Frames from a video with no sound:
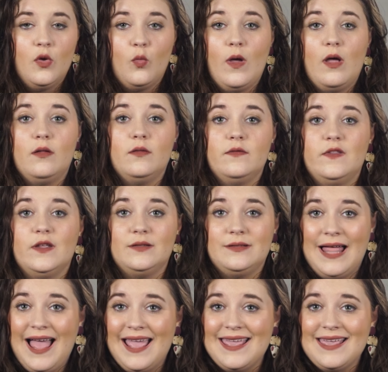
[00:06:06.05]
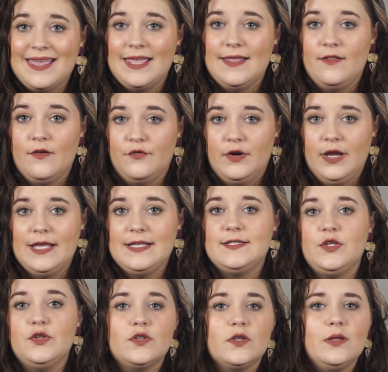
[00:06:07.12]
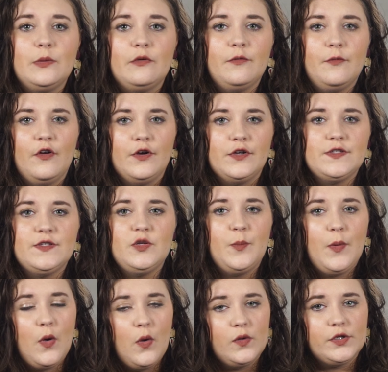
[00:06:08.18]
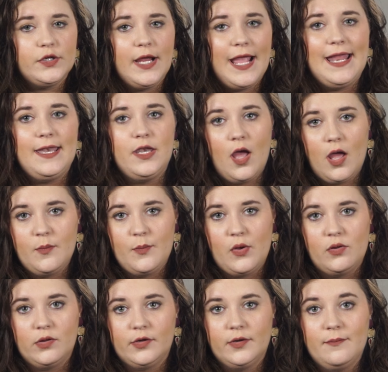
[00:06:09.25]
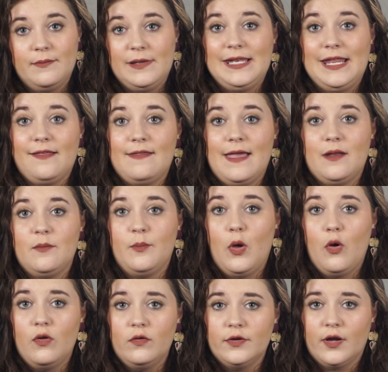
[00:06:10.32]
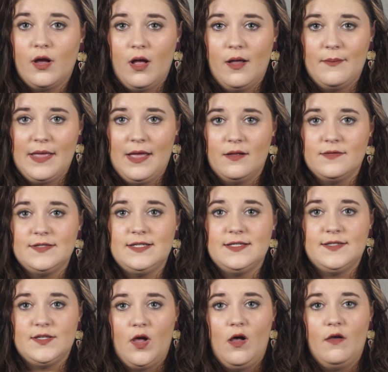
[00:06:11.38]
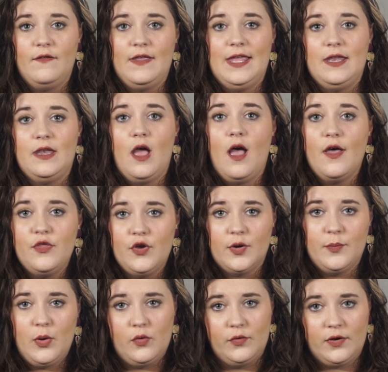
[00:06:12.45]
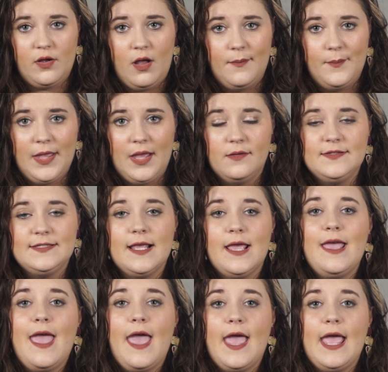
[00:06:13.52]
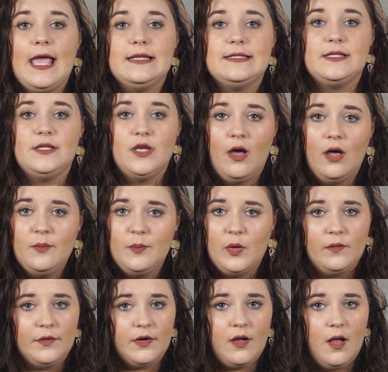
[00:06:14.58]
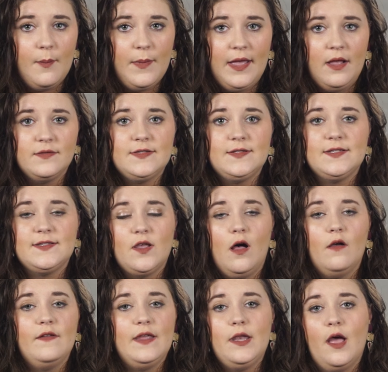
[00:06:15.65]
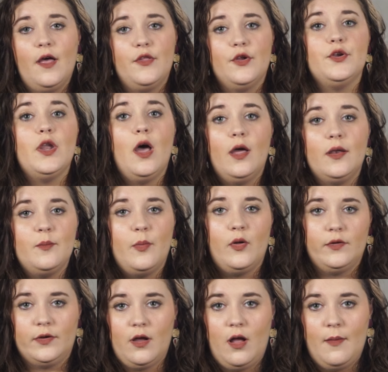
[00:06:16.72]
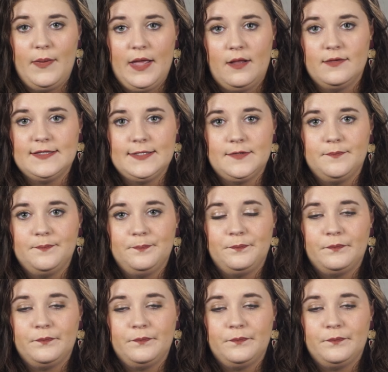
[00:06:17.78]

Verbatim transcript: Well, the like in the phrase usually refers to polar and nonpolar, meaning that polar compounds dissolve in other polar compounds and nonpolar compounds dissolve in other nonpolar compounds.